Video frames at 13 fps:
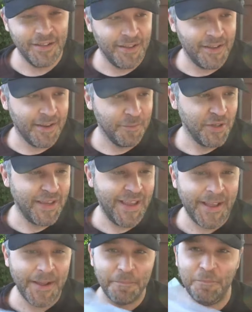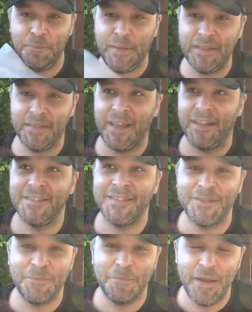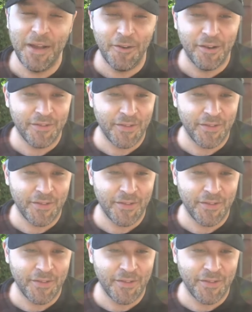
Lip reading: damn, you can't beat that smell